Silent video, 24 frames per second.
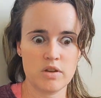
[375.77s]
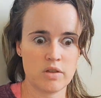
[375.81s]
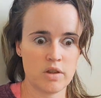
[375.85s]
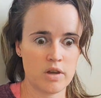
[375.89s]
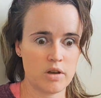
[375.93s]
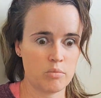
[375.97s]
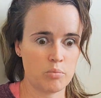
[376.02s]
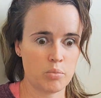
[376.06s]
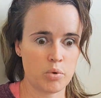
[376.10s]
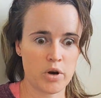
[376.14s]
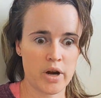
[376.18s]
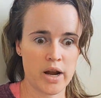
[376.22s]

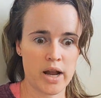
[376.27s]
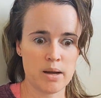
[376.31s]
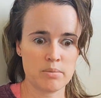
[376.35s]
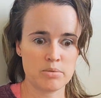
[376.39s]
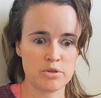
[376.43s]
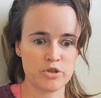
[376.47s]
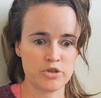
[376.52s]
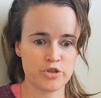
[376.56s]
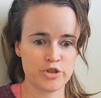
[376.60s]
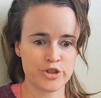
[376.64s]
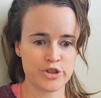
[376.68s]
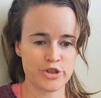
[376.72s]
that
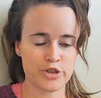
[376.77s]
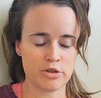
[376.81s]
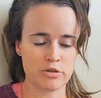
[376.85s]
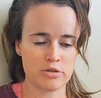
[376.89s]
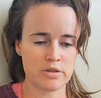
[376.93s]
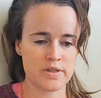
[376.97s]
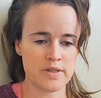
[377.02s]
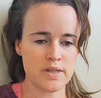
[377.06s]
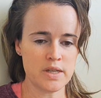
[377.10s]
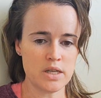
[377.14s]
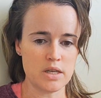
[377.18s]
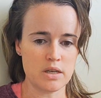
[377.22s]
perhaps you just
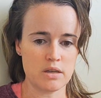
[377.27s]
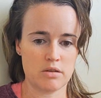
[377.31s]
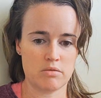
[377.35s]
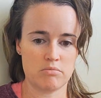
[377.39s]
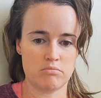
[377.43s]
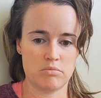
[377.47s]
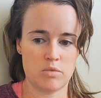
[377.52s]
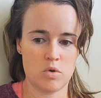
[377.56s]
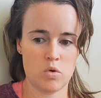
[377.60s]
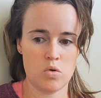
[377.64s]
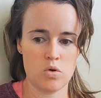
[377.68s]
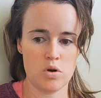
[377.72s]
don't see
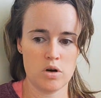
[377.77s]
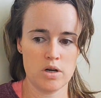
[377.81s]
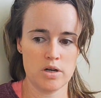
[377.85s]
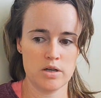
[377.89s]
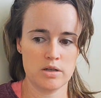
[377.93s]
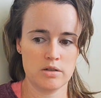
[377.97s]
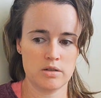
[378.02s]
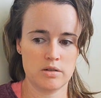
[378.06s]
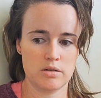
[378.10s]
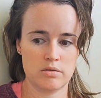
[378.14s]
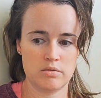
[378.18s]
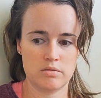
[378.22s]

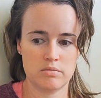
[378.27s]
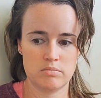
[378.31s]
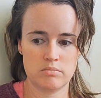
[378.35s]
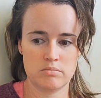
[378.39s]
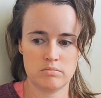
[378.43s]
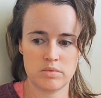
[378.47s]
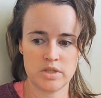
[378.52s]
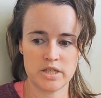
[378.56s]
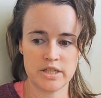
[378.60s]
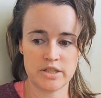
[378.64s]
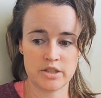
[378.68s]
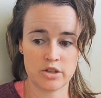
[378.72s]
or
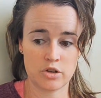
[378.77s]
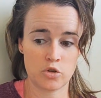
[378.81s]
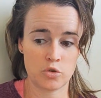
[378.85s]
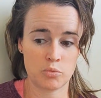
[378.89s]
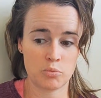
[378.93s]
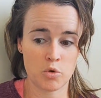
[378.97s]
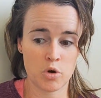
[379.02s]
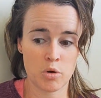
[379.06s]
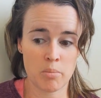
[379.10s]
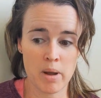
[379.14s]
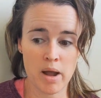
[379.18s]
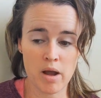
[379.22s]
need to learn
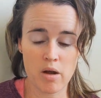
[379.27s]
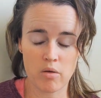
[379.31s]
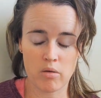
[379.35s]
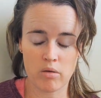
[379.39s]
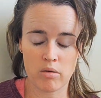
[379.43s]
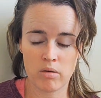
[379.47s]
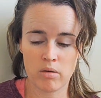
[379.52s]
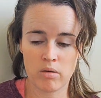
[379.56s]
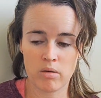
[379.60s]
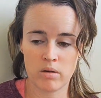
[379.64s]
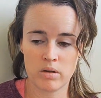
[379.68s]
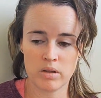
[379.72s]
more
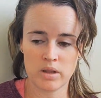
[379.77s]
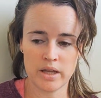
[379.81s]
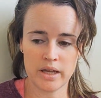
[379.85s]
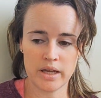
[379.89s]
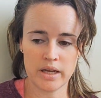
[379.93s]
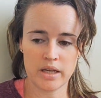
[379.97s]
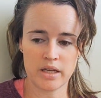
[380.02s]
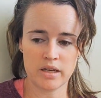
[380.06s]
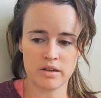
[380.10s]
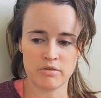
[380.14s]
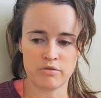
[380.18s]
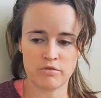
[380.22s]
about?
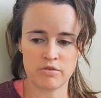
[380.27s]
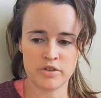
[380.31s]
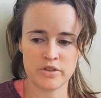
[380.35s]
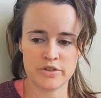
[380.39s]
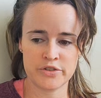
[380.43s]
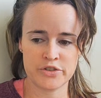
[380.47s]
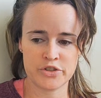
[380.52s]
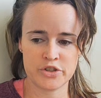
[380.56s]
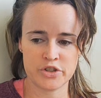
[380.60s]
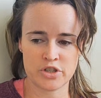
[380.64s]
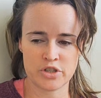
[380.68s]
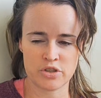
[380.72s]
Like it
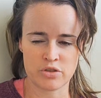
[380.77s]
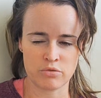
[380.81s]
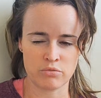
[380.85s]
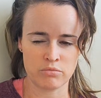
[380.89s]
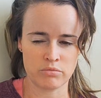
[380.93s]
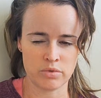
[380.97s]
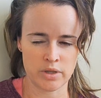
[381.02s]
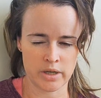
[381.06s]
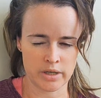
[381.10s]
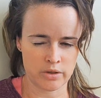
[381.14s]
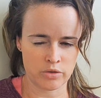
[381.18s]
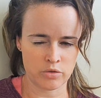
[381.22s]
feels just the,
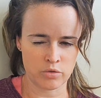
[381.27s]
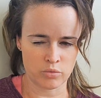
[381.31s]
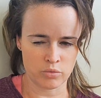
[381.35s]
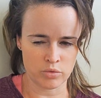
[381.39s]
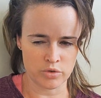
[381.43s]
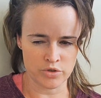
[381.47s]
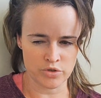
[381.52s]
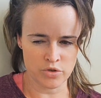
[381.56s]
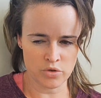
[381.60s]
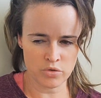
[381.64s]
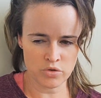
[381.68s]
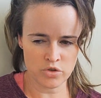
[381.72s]
like the
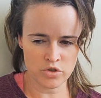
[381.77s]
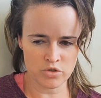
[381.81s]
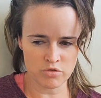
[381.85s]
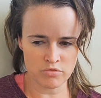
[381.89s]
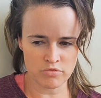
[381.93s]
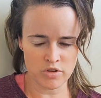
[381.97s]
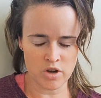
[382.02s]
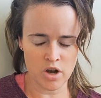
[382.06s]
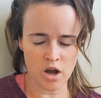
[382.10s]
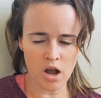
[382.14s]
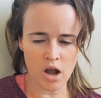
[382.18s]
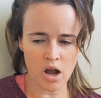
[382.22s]
results
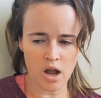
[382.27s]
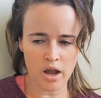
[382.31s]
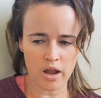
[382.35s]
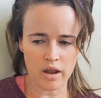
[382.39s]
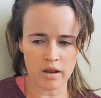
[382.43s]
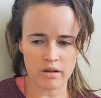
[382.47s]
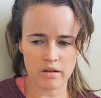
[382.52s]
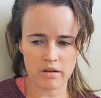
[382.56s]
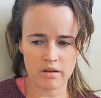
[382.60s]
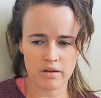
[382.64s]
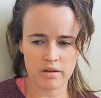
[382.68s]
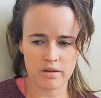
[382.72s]
you've
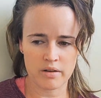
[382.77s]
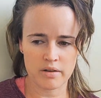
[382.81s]
got